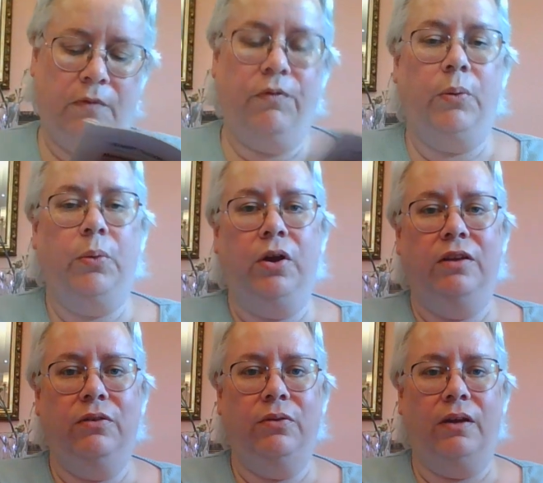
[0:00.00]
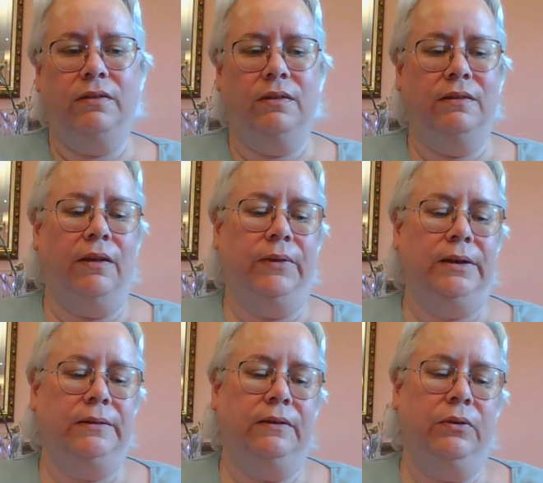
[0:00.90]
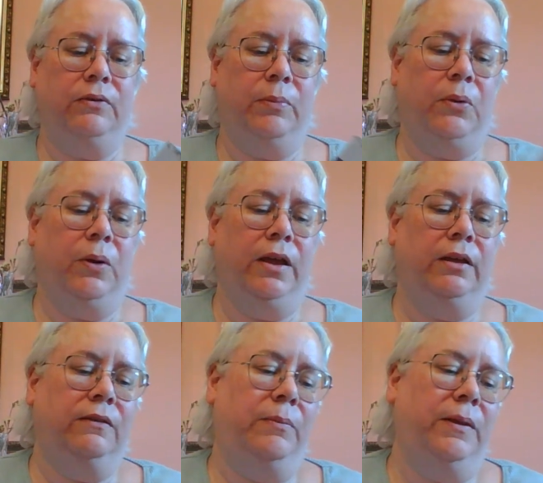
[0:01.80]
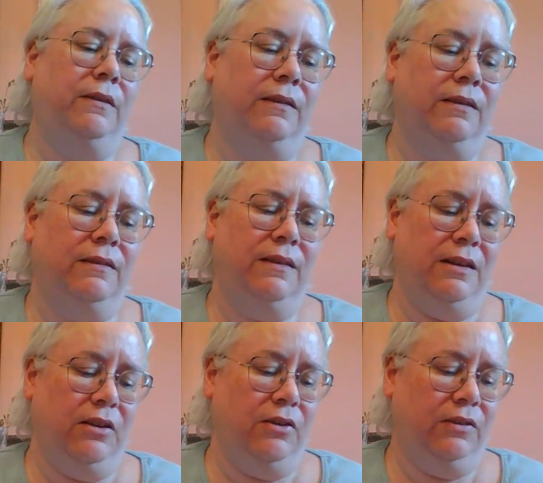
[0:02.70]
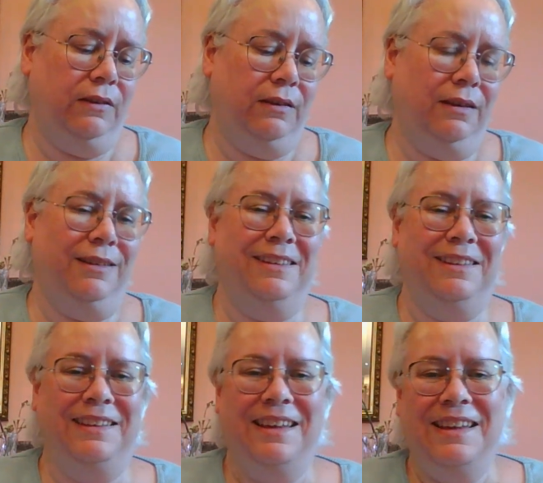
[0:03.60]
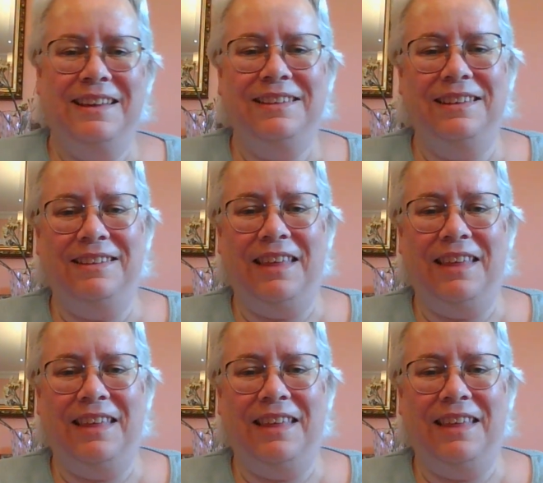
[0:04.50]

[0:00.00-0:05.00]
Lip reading: February 2007, so it's been a while. It's been 16 years since